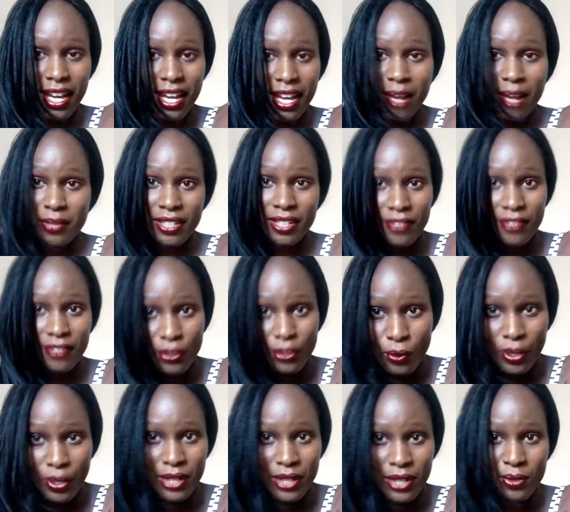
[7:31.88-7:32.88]
I'm never
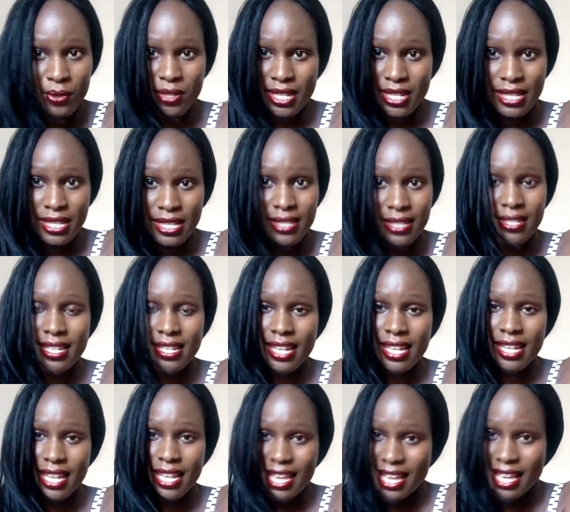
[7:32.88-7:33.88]
going to taste
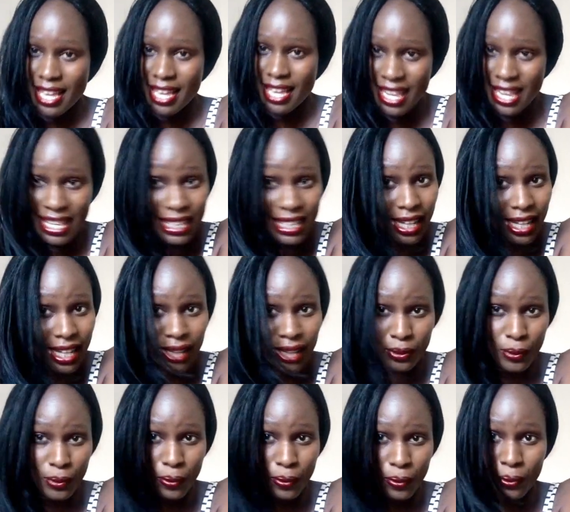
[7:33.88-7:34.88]
any
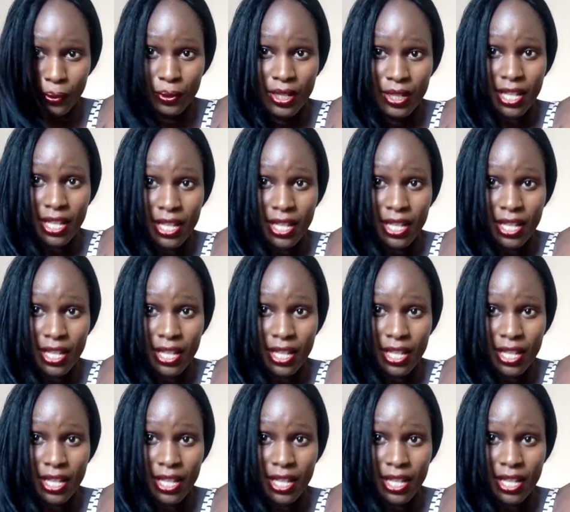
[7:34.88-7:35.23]
alcohol,